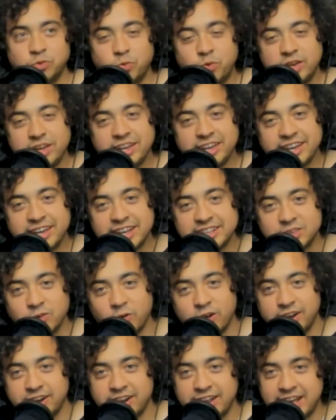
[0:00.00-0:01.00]
We at the
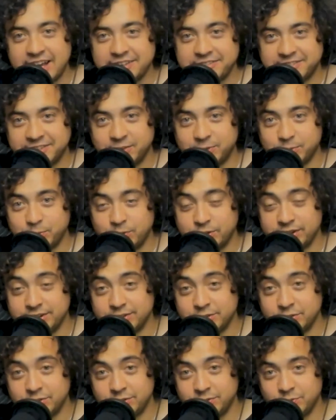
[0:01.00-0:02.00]
one and a half go one
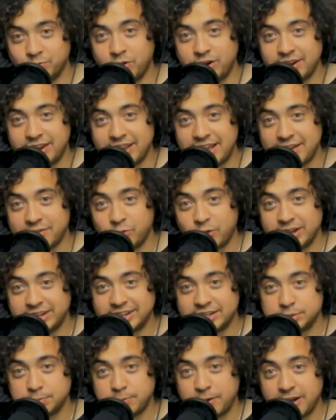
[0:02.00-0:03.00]
one and a half white
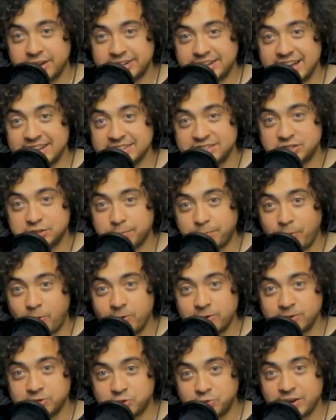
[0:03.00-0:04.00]
guys podcast
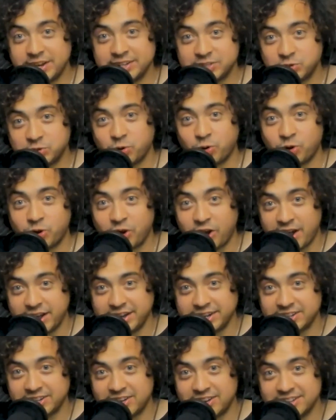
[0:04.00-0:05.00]
support trans horror
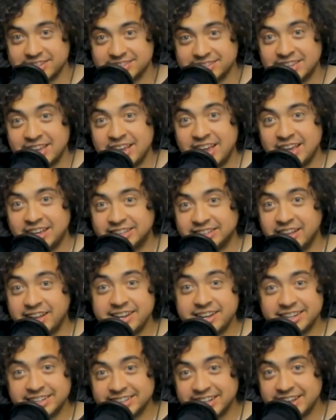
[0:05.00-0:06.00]
icons.
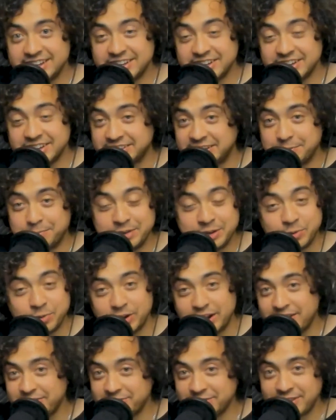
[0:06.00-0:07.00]
Glenn and Glenda can be
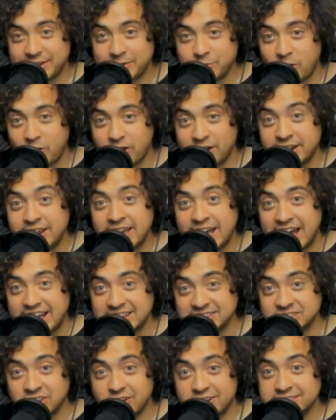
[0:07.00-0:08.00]
whatever they want
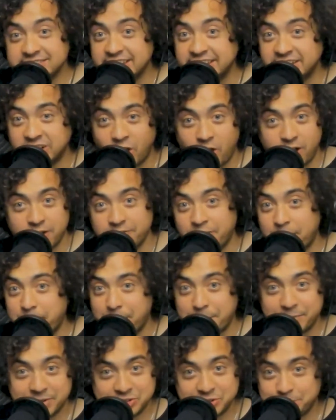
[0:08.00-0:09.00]
as long as they carve up
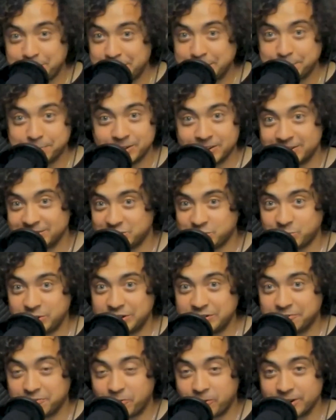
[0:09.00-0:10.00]
a bunch of people on
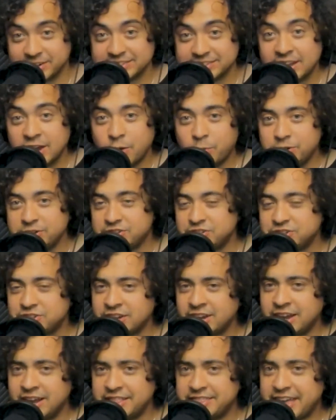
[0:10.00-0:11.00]
screen for us, which
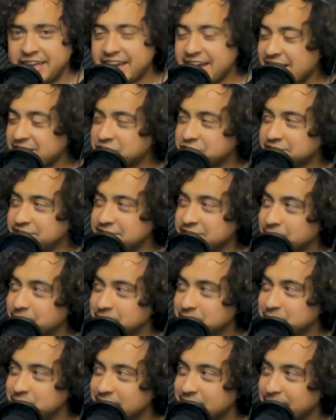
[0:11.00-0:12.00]
they actually
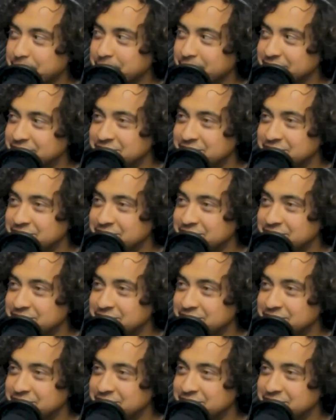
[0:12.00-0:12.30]
don't do that much